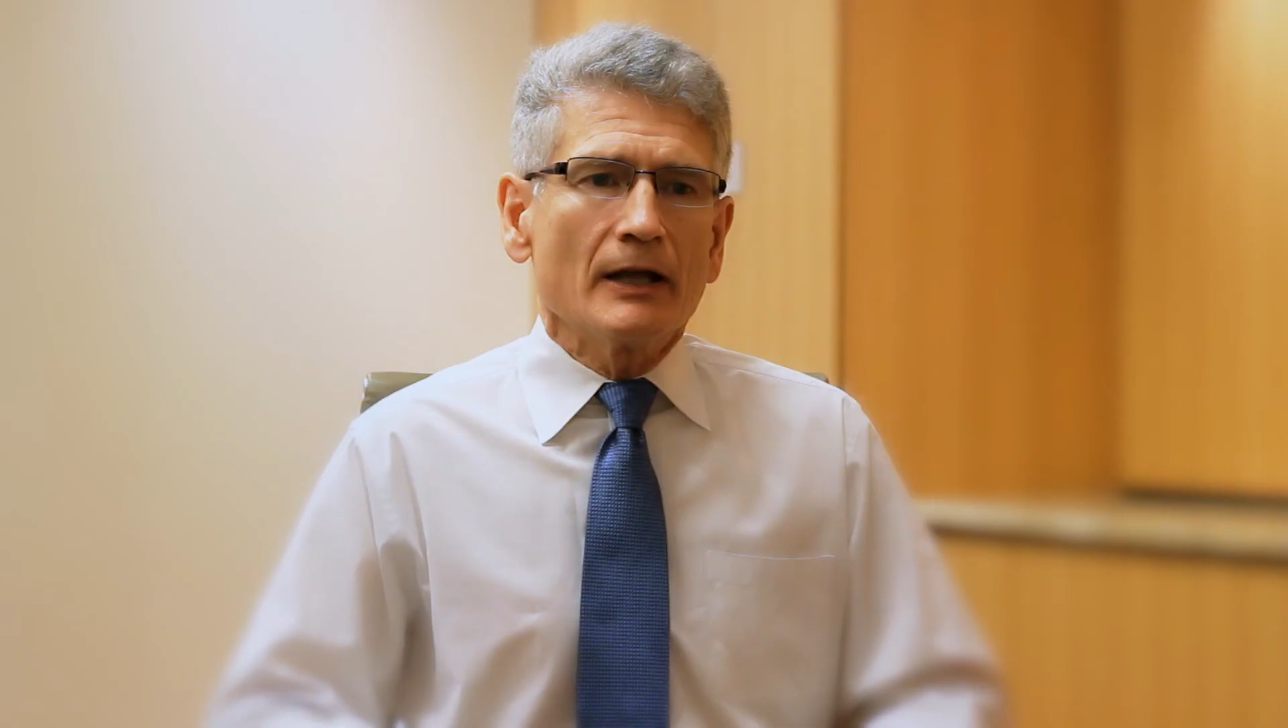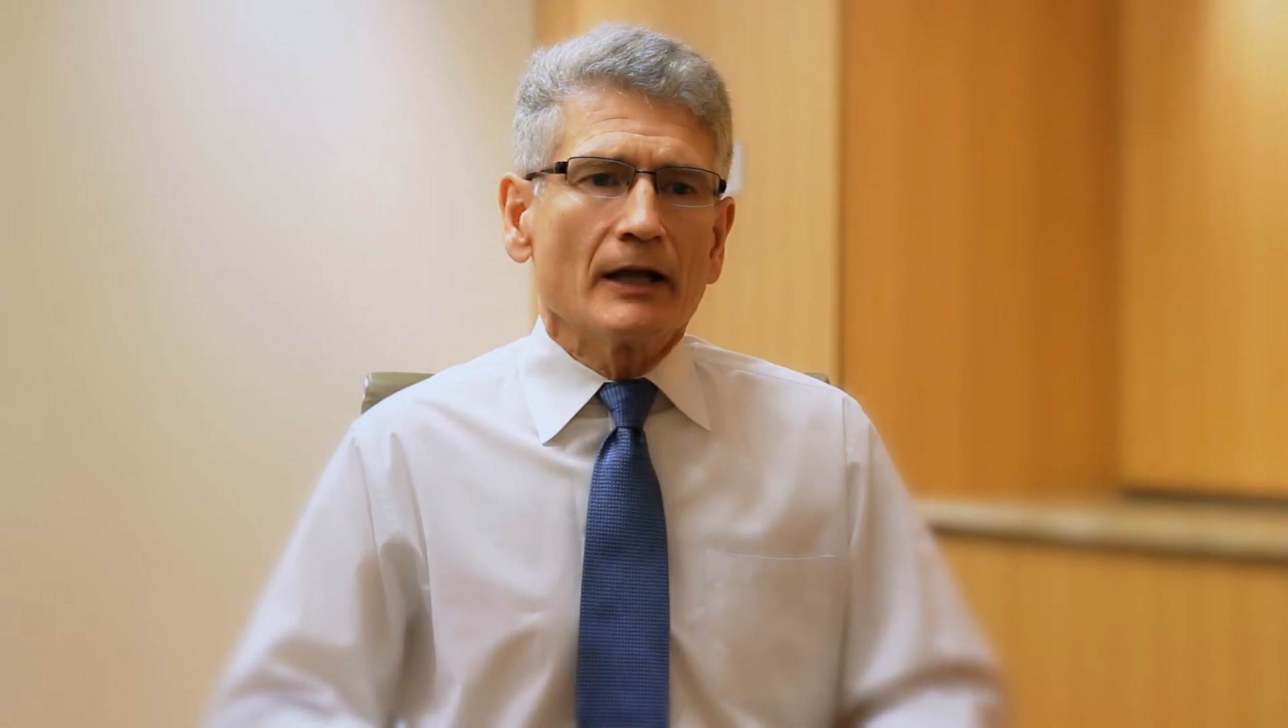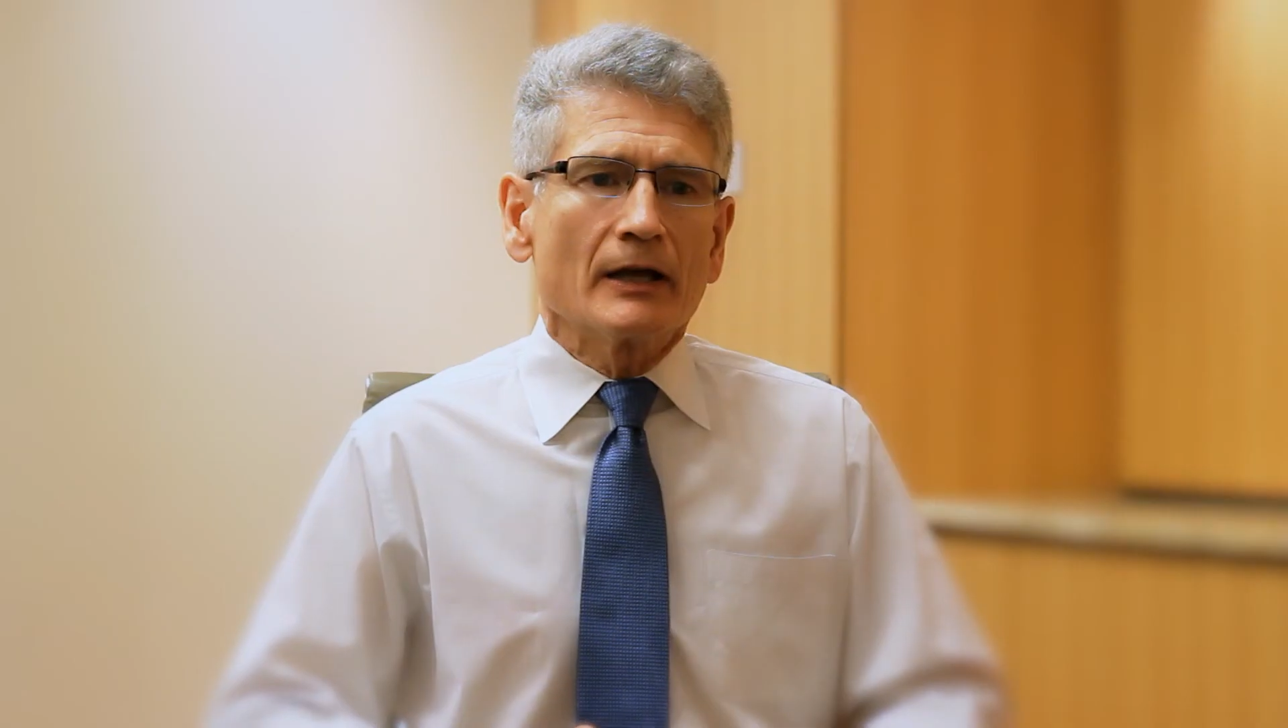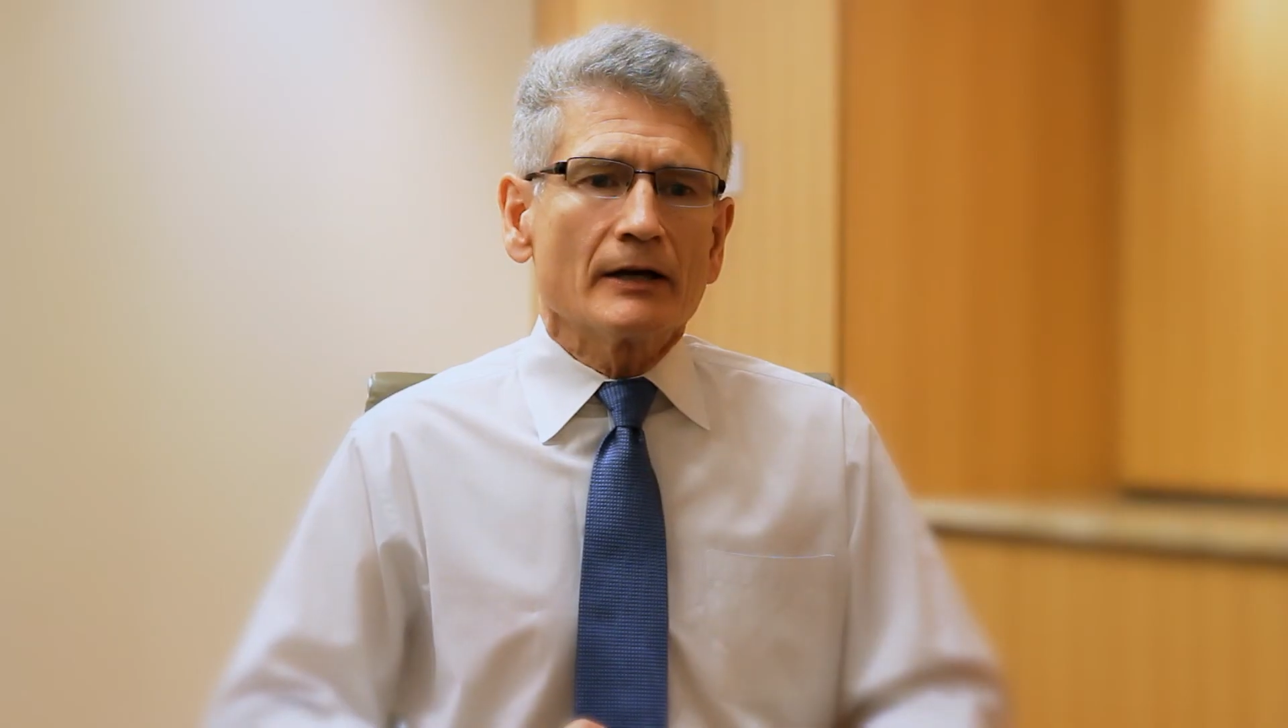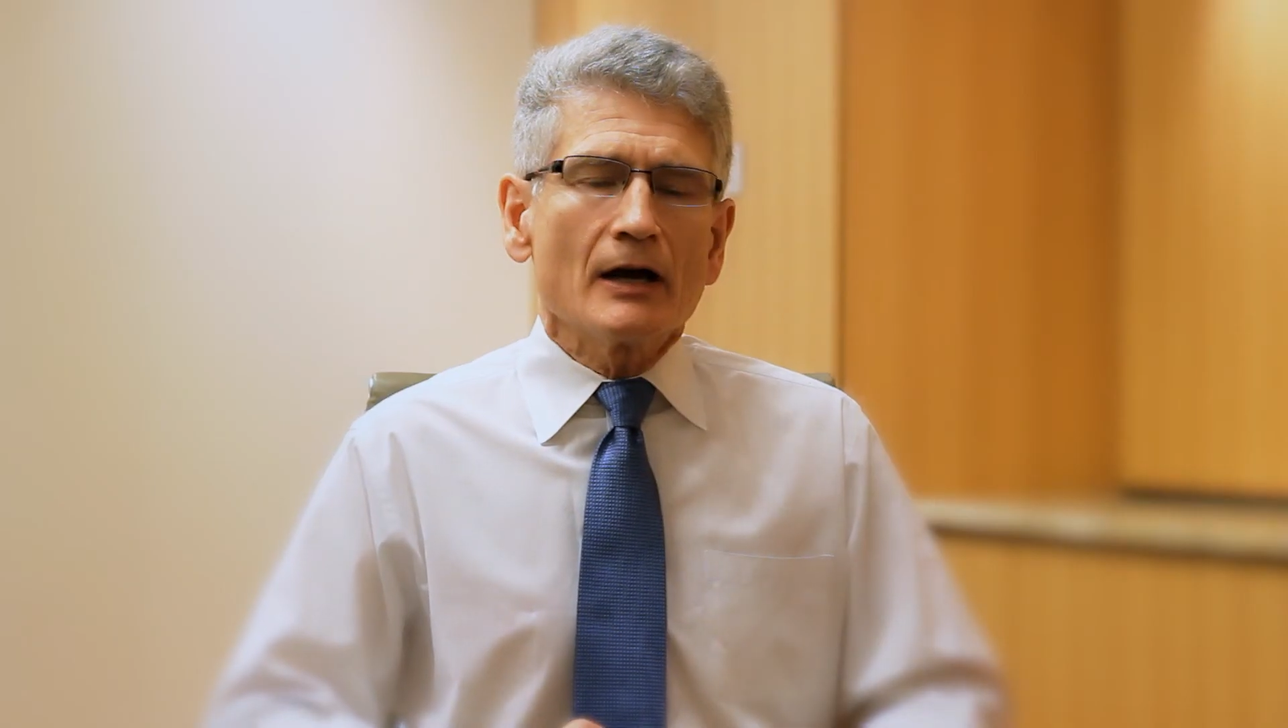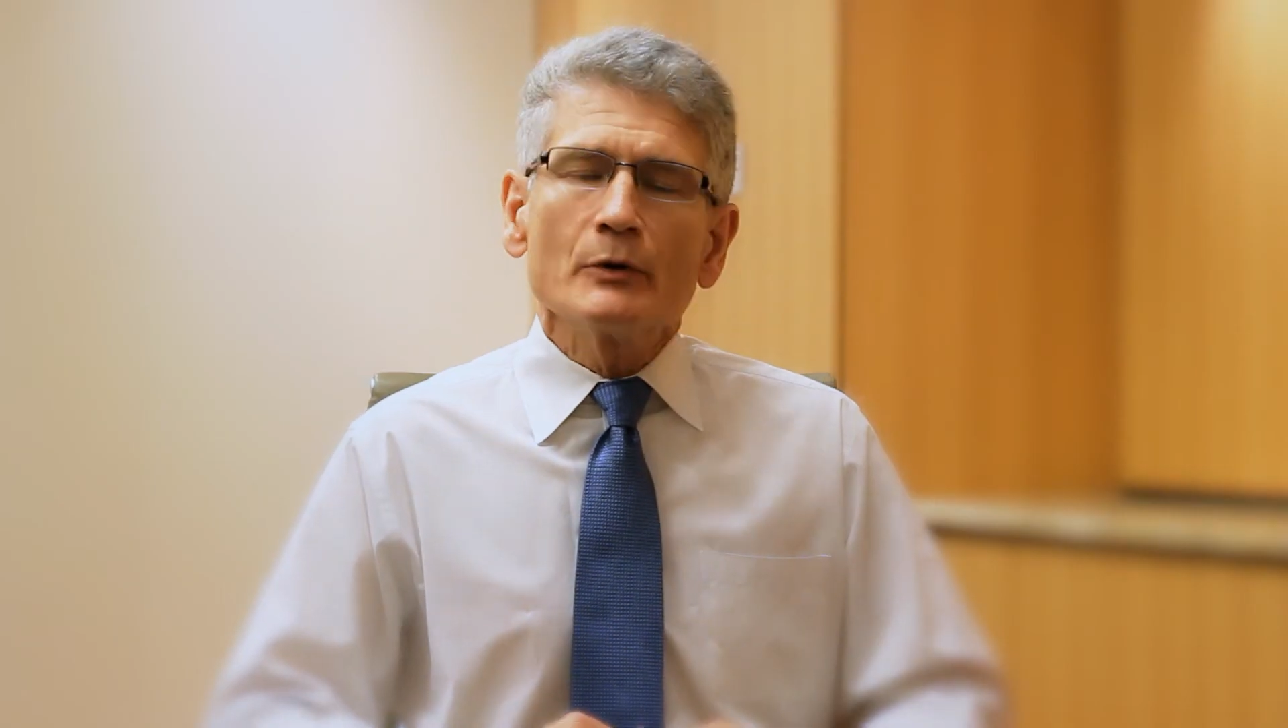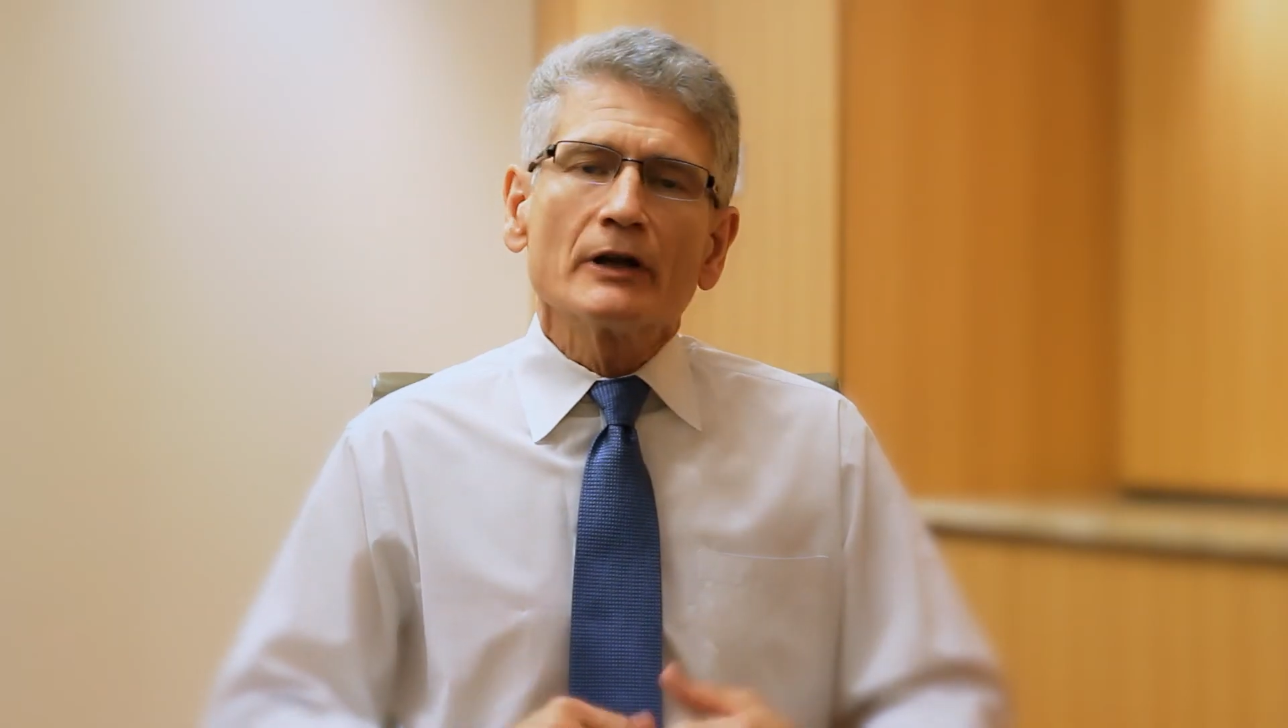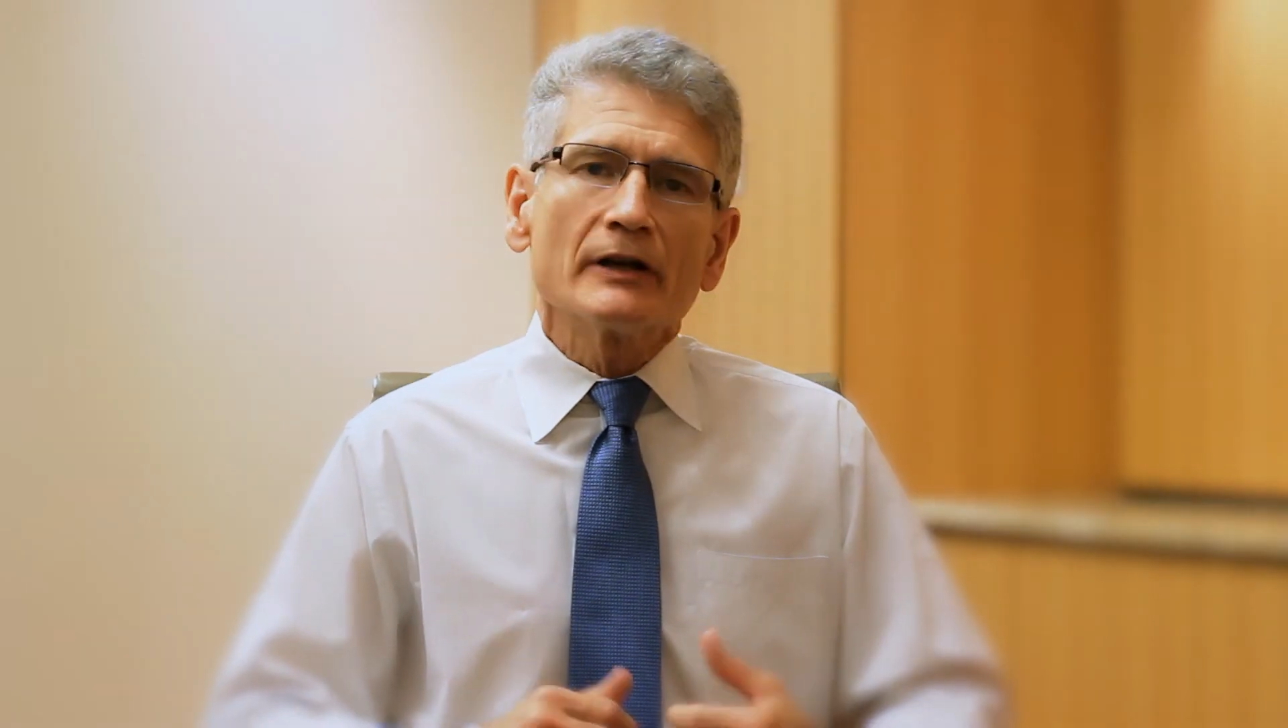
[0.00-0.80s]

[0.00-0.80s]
And how we